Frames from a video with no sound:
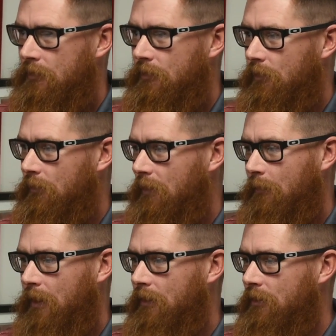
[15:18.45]
So, I
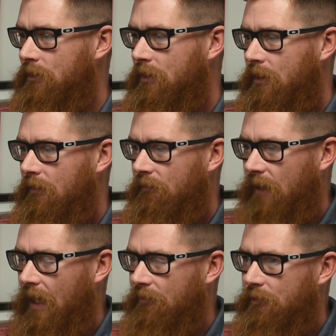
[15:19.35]
mean, there's
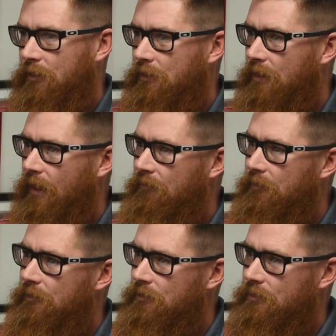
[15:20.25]
5 really good
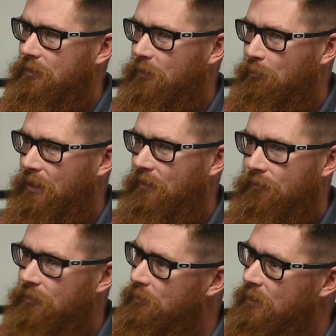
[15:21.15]
outfielders to compete
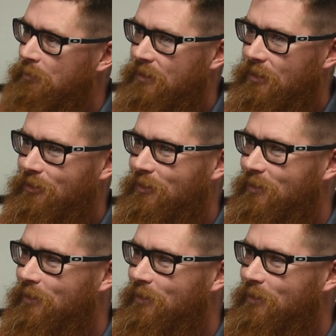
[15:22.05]
for 3 positions.